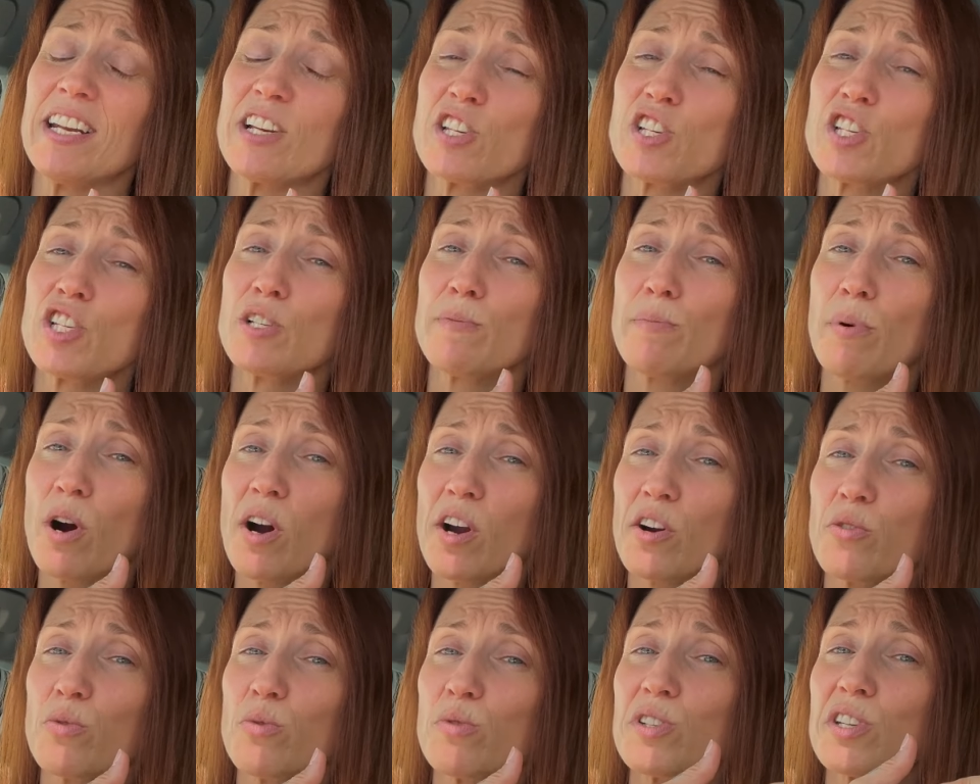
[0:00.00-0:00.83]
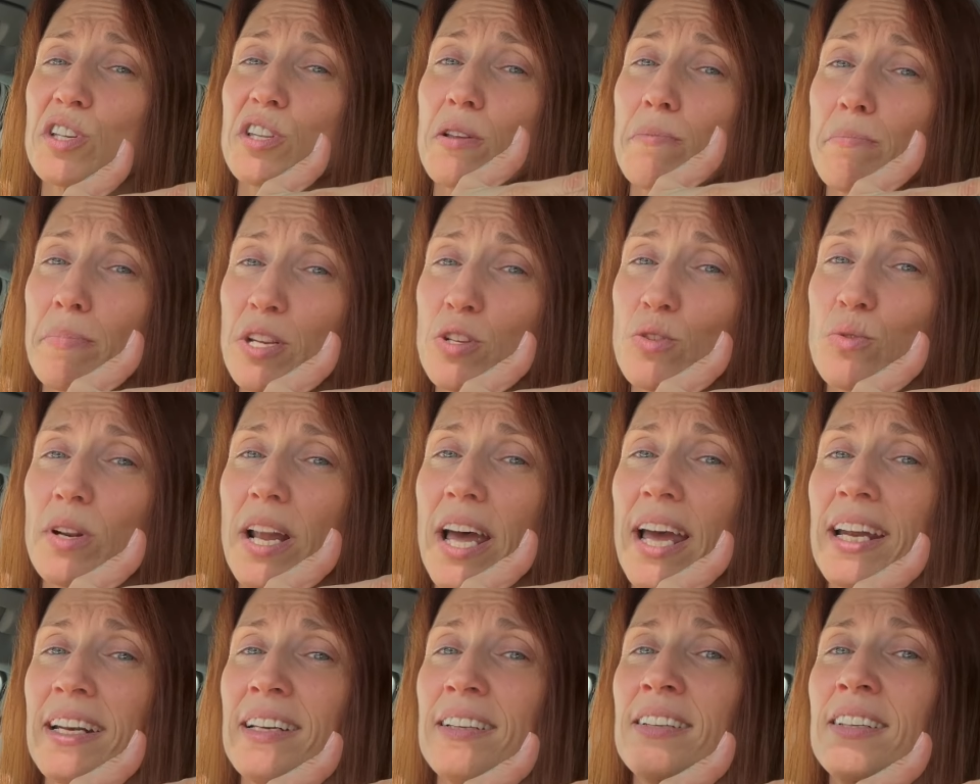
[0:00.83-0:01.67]
spiral to the middle
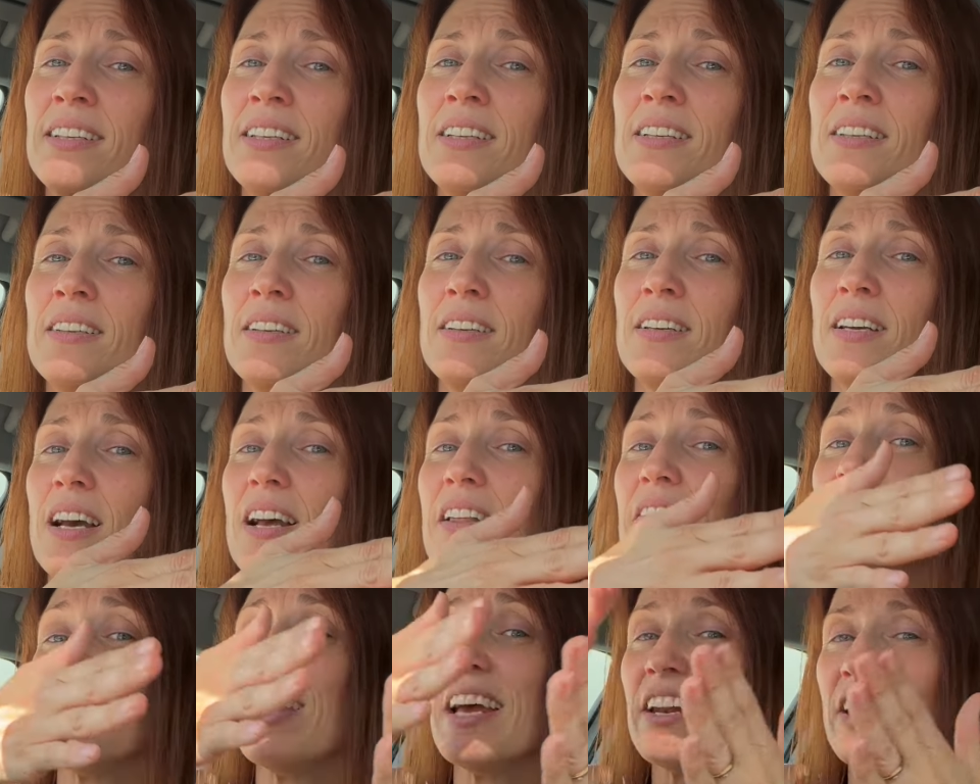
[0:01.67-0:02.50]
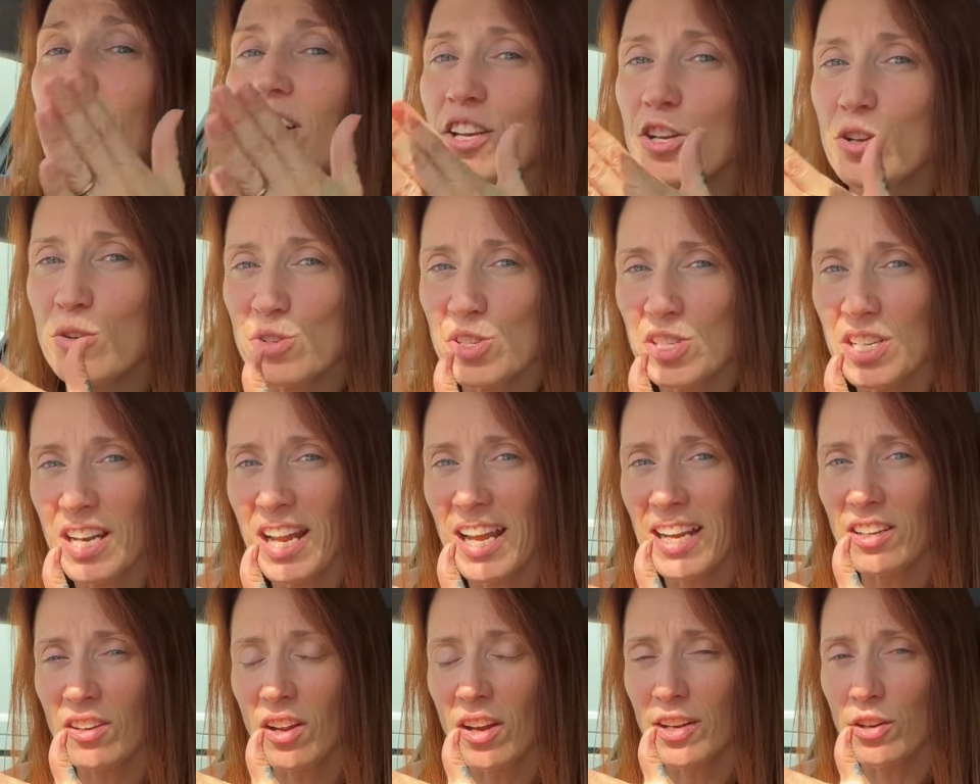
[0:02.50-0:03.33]
lane, and then I use the
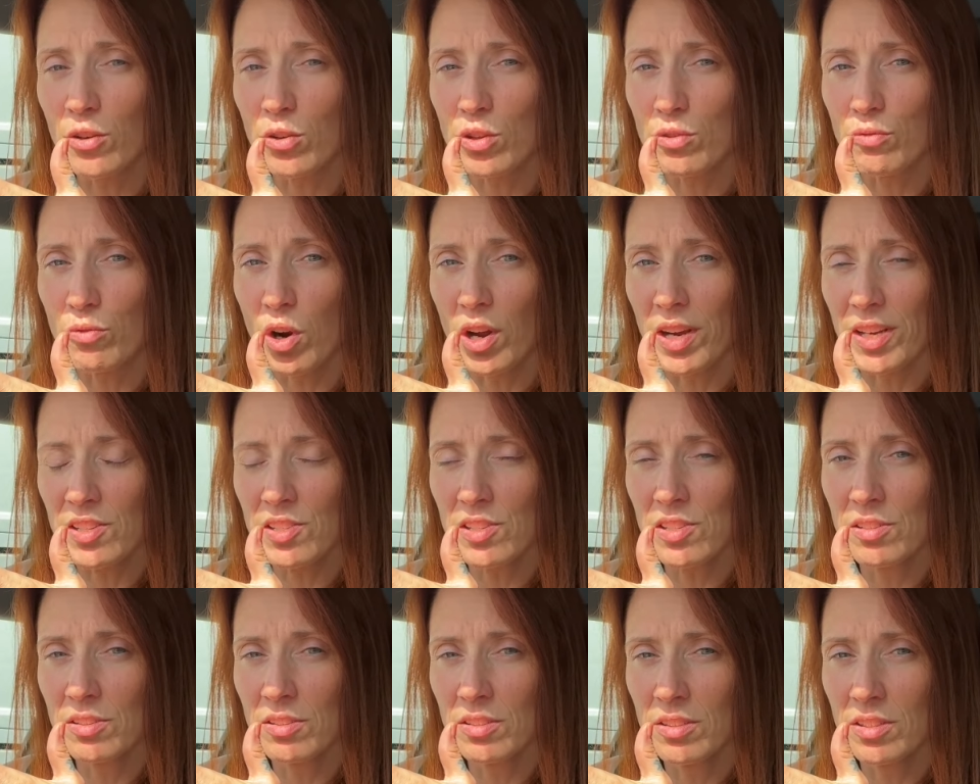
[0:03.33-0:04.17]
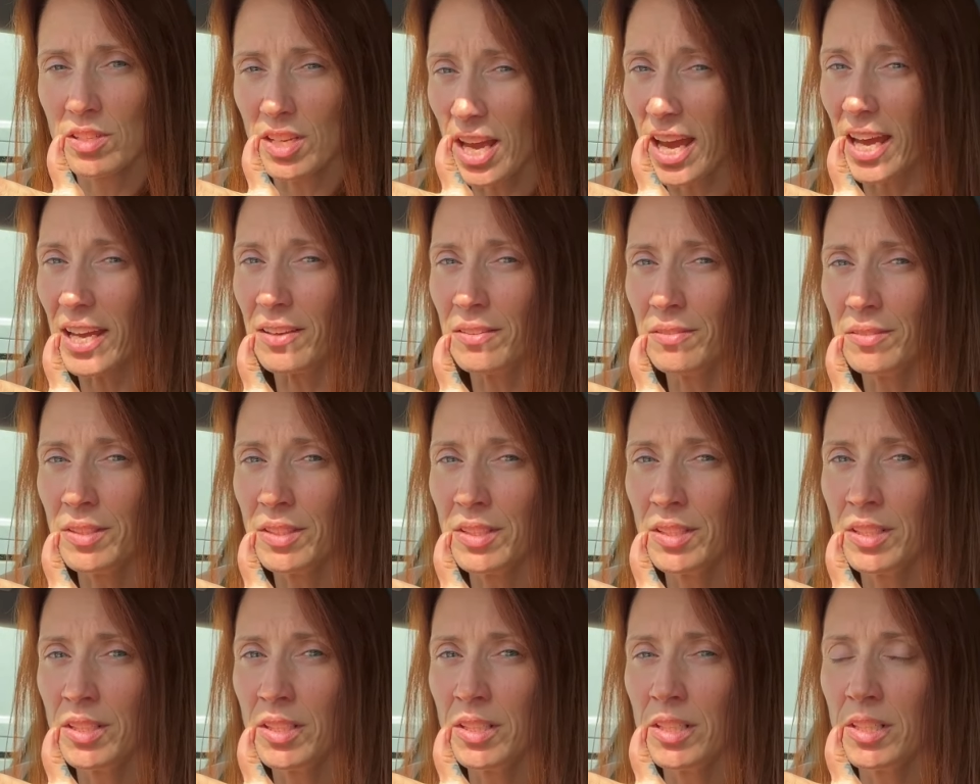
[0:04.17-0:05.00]
lane line on the right, okay?
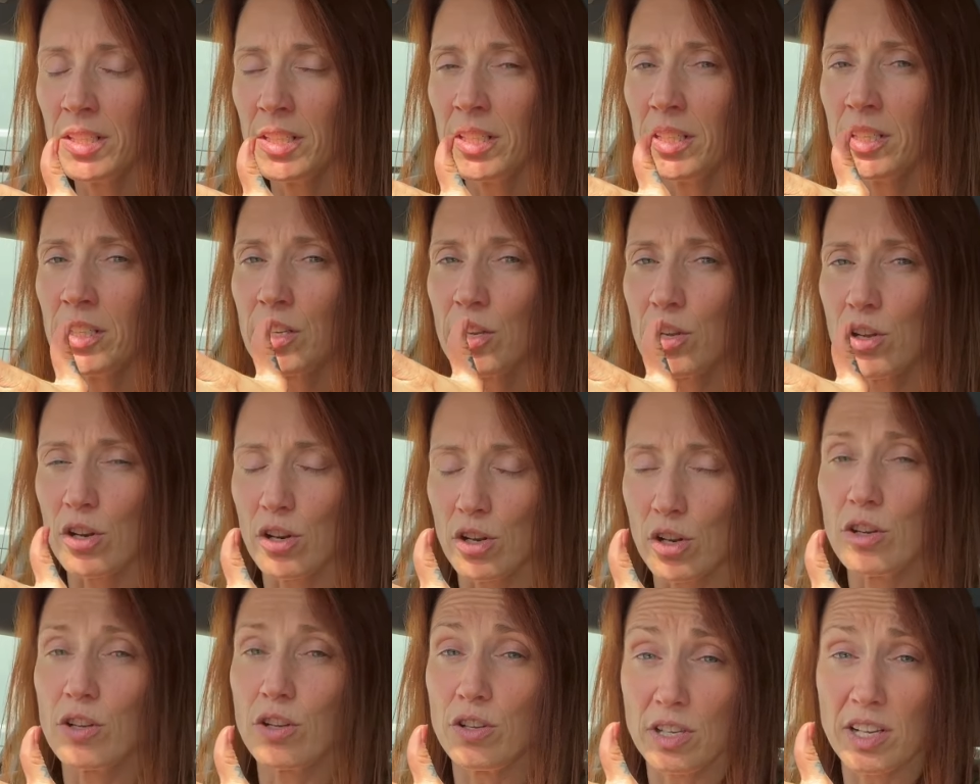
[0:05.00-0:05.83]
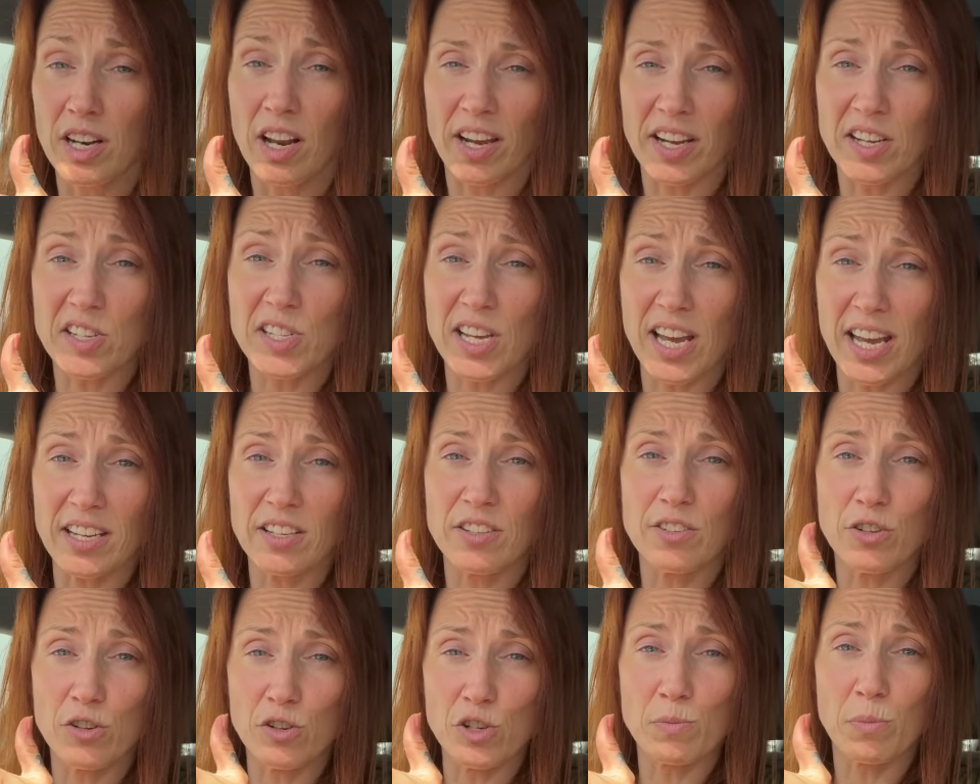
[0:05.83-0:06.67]
Like I say,
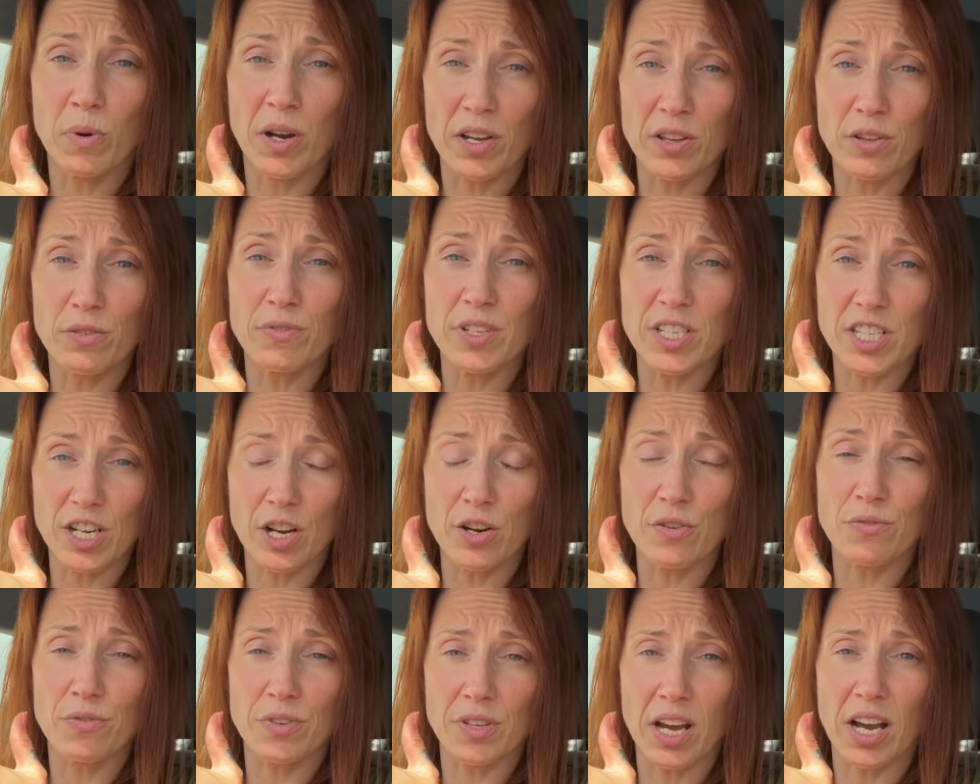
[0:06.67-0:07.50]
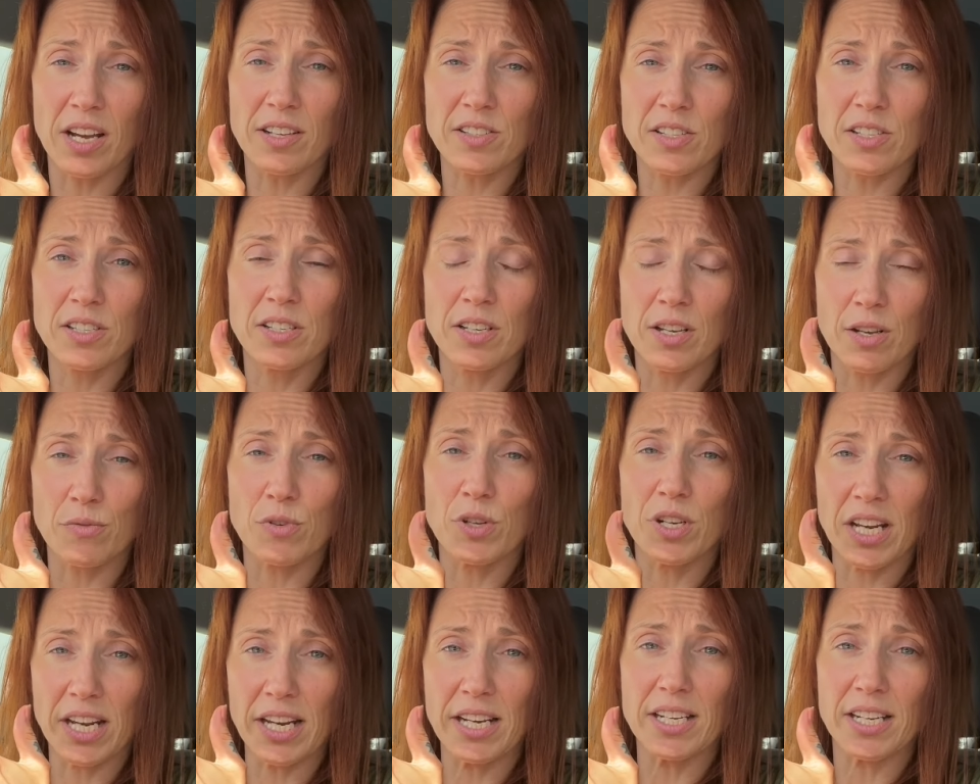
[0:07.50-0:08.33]
use my other video for that if you
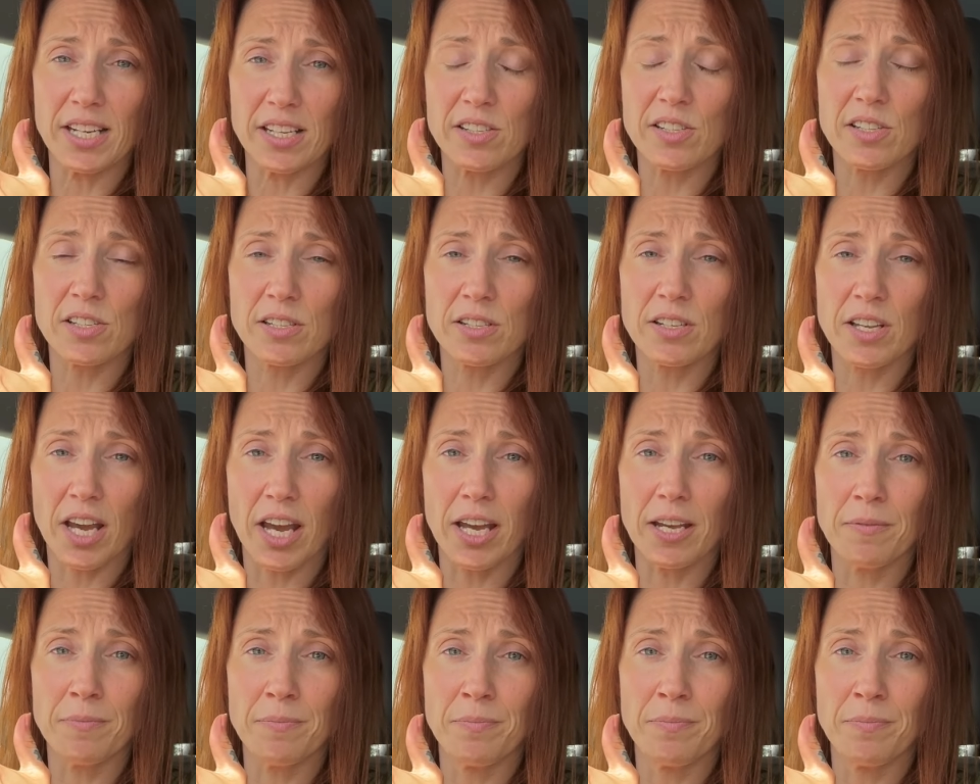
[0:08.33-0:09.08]
need it, okay?